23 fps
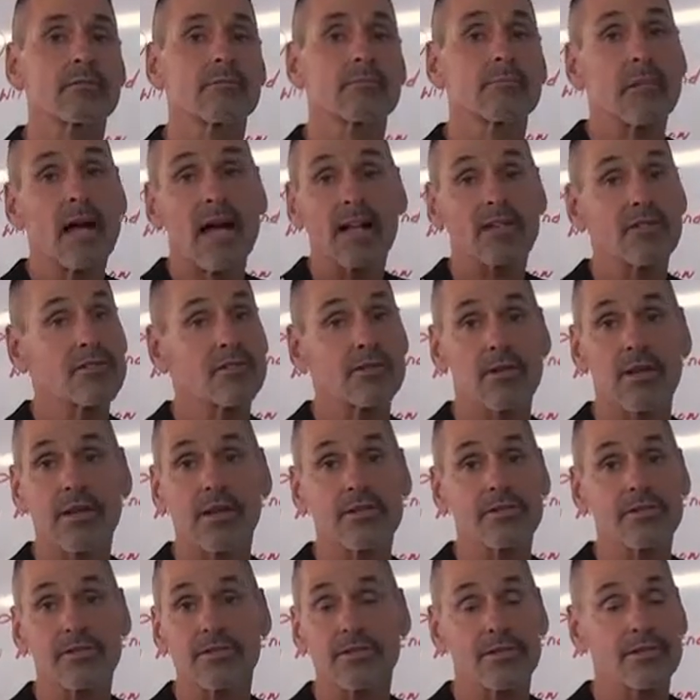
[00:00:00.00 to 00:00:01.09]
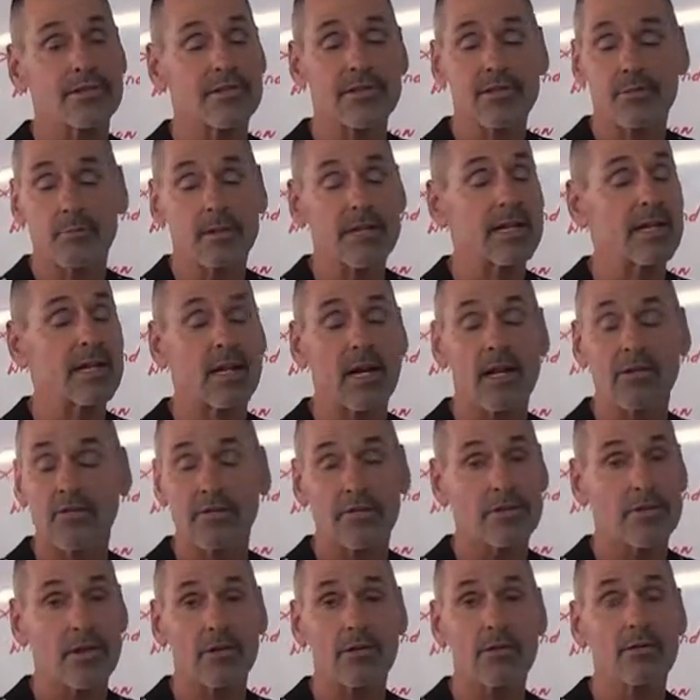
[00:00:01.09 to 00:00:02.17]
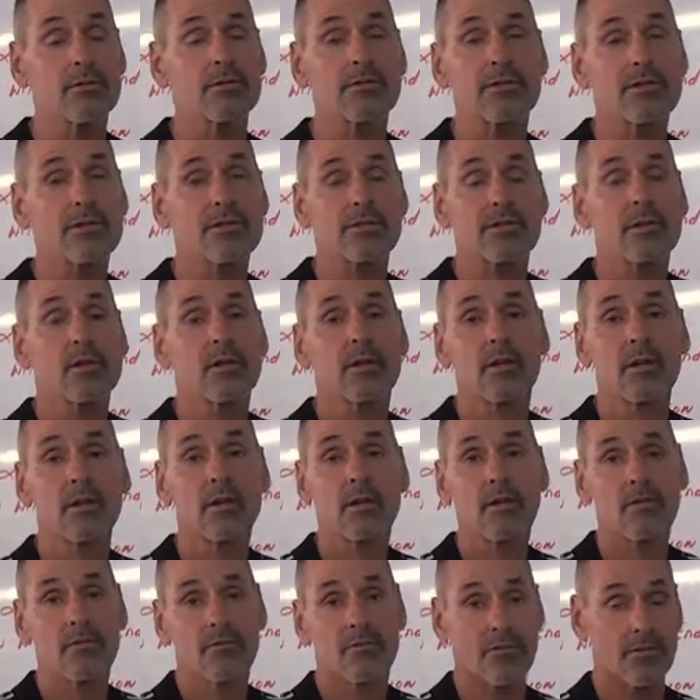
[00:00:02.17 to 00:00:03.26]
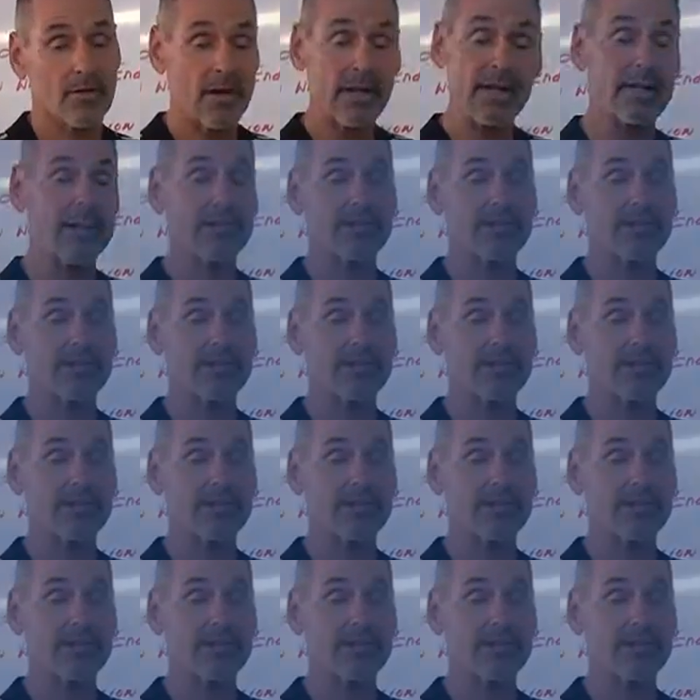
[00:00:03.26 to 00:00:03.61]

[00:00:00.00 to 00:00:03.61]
bad strangers, and just being on their toes for any